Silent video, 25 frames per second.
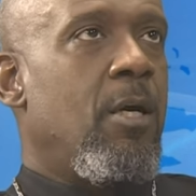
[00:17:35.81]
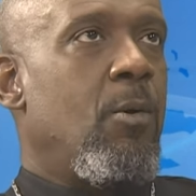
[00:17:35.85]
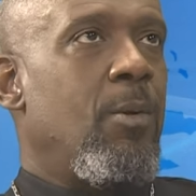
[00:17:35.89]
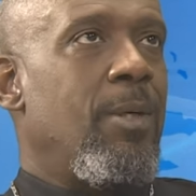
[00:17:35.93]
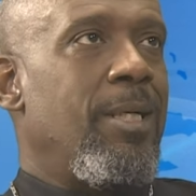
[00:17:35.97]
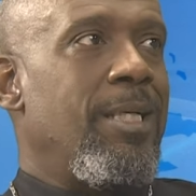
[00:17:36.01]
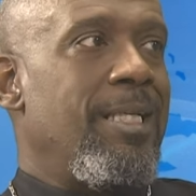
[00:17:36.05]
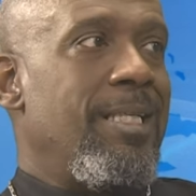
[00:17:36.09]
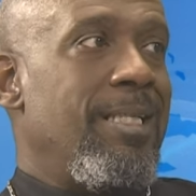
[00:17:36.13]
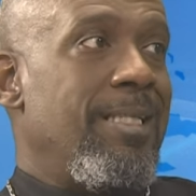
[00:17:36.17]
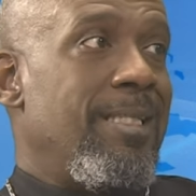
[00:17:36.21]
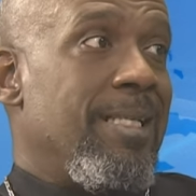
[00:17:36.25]

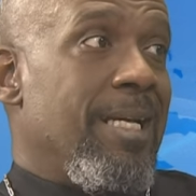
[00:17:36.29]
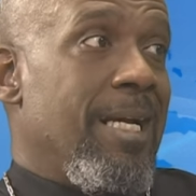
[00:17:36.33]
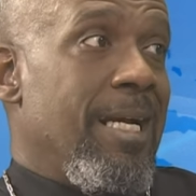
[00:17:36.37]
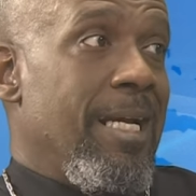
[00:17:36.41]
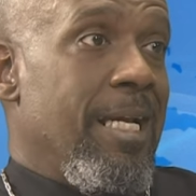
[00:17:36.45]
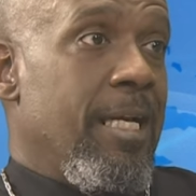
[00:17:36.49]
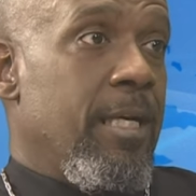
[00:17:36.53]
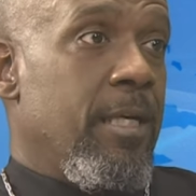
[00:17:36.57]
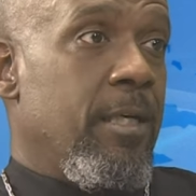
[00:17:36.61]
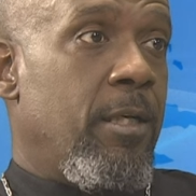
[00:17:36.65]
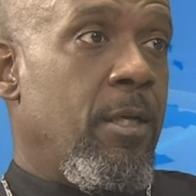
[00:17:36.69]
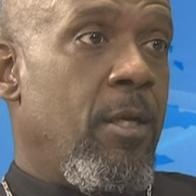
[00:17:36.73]
our
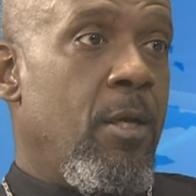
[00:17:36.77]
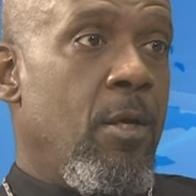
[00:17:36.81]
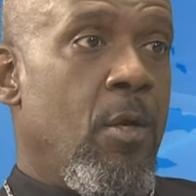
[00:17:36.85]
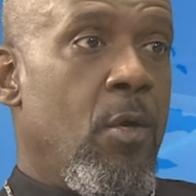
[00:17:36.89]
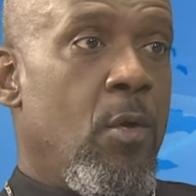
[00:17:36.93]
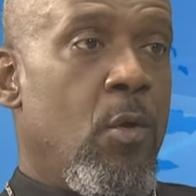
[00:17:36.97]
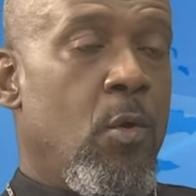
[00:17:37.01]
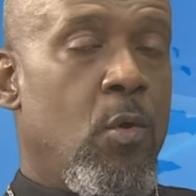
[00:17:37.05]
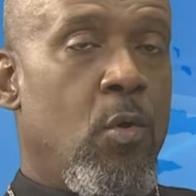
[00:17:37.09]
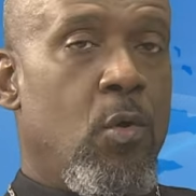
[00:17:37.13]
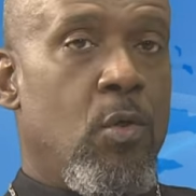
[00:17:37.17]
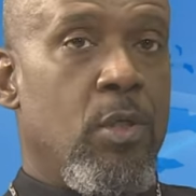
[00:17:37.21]
desire
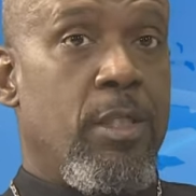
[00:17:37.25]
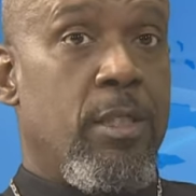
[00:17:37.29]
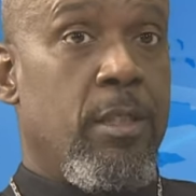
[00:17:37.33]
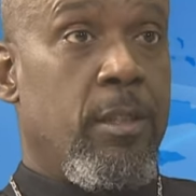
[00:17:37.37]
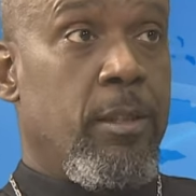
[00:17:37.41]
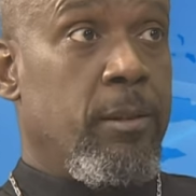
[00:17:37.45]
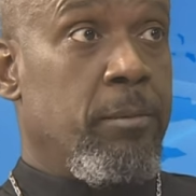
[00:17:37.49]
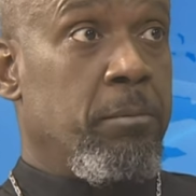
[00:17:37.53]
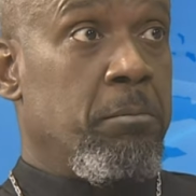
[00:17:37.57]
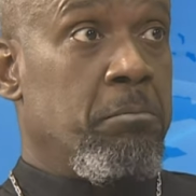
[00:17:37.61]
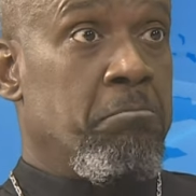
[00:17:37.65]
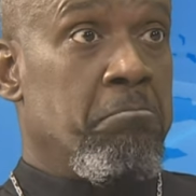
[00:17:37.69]
or
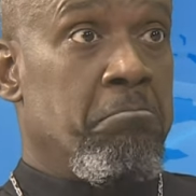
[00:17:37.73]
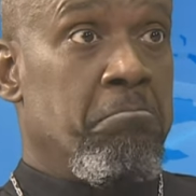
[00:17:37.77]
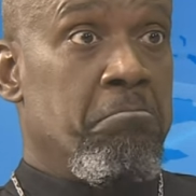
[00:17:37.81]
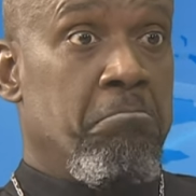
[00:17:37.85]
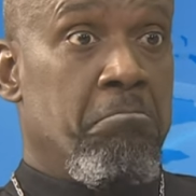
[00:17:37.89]
to